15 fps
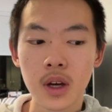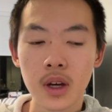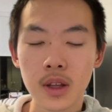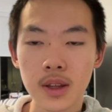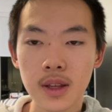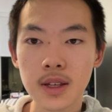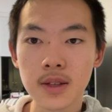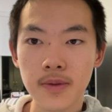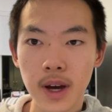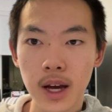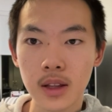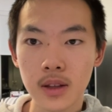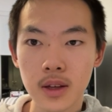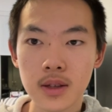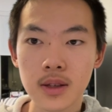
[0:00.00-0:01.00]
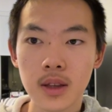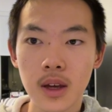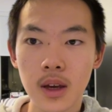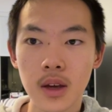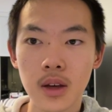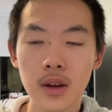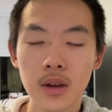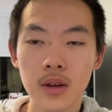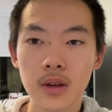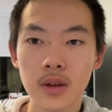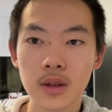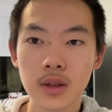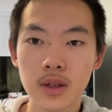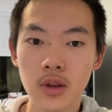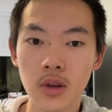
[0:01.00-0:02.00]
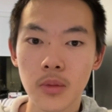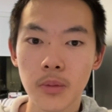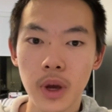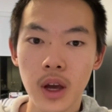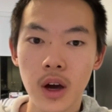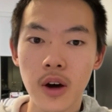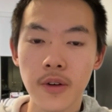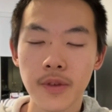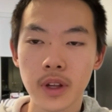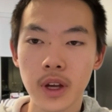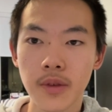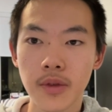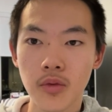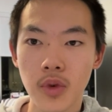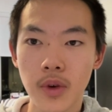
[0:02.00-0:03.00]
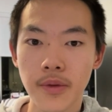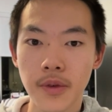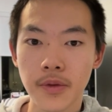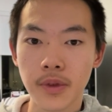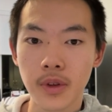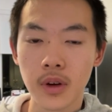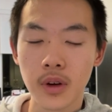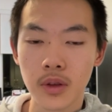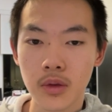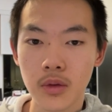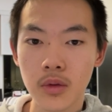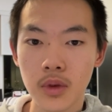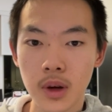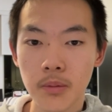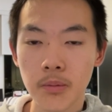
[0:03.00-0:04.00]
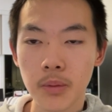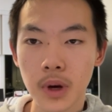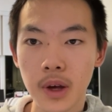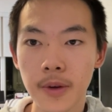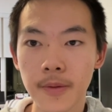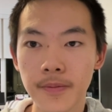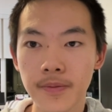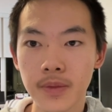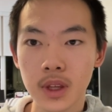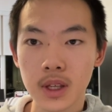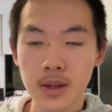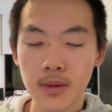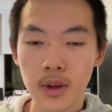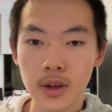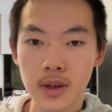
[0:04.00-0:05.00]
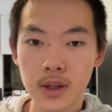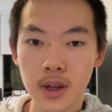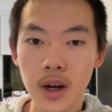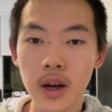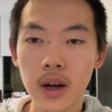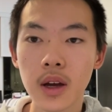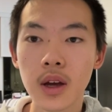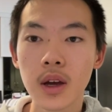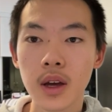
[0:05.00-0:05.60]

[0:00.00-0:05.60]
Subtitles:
These valleys, they still may often have a river flowing through them, but sometimes not,